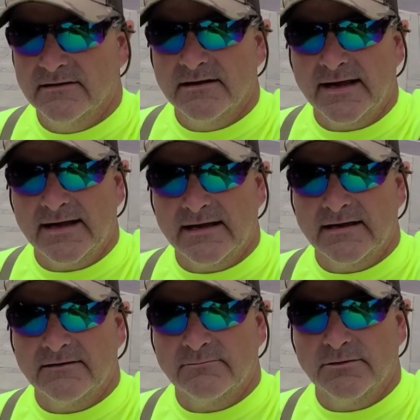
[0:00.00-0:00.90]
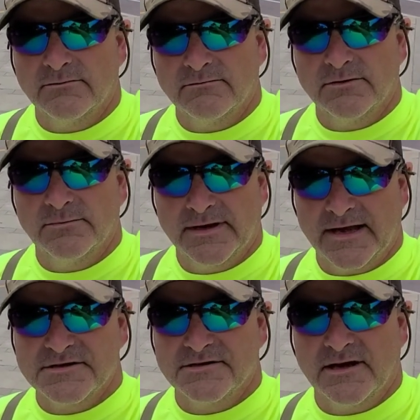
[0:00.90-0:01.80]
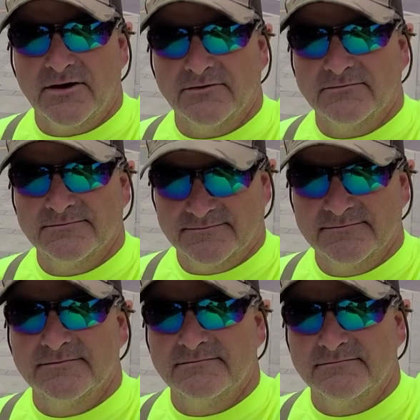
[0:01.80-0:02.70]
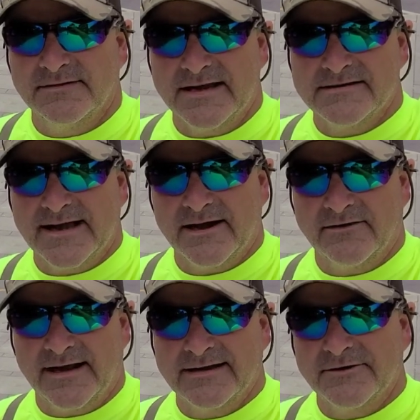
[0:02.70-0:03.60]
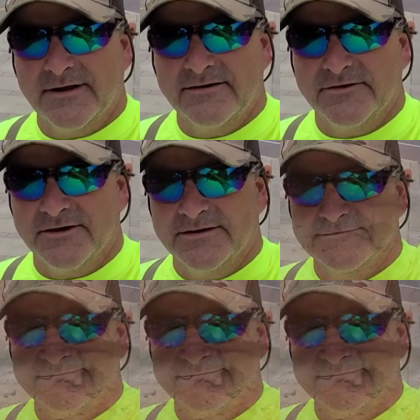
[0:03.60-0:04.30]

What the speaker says: and we'll be catching y'all in town at the graveyard.